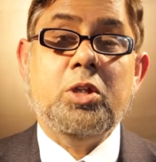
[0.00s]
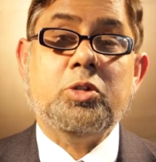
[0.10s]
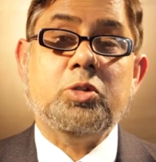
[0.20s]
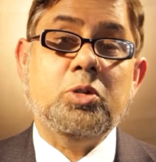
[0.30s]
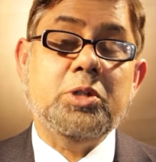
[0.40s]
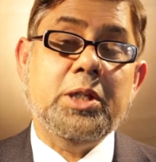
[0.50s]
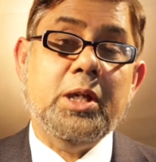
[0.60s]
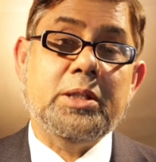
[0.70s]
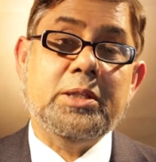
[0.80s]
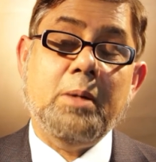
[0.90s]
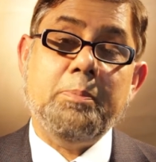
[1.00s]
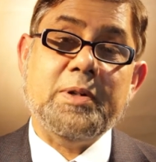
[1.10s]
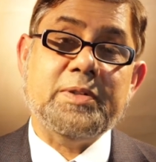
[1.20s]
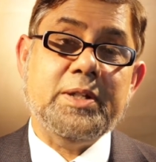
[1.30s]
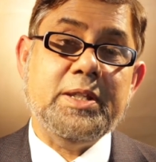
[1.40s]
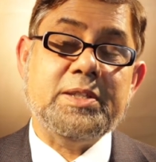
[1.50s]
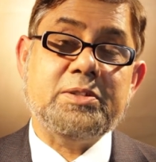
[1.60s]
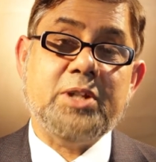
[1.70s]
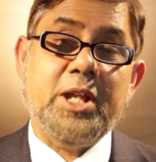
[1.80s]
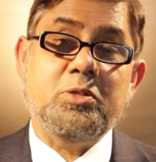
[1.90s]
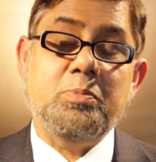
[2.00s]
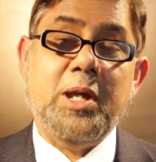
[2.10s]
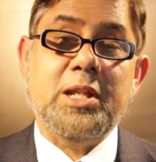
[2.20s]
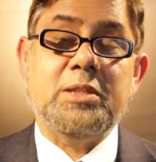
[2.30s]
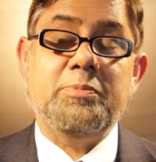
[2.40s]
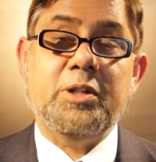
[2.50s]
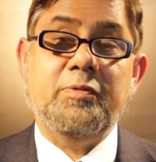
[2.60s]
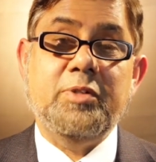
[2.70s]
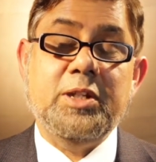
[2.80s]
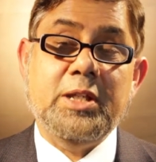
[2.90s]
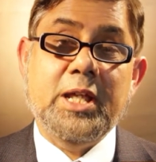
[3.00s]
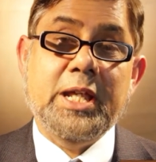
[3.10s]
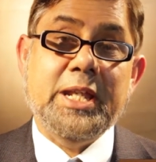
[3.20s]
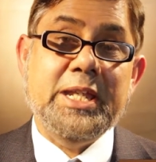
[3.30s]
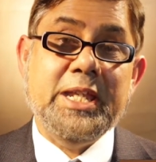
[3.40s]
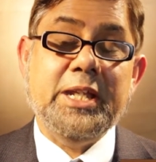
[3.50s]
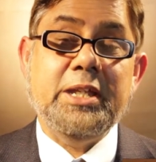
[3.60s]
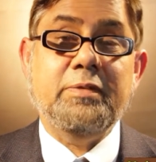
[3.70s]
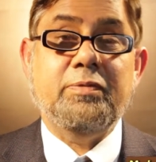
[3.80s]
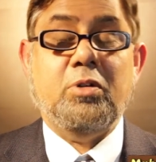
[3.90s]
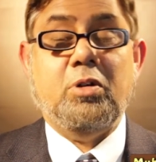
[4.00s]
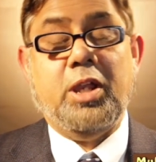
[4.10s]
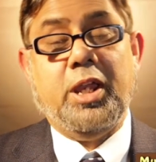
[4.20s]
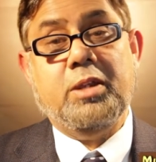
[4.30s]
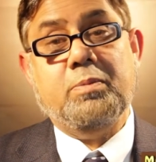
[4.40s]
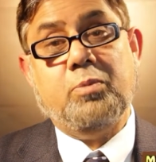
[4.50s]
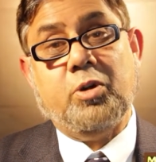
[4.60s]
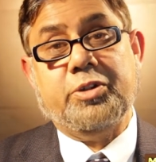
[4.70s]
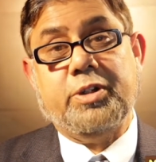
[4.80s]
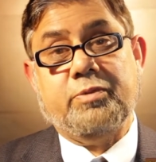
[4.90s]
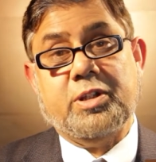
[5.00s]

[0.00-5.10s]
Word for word: so a, a person is trying to balance between negative and positive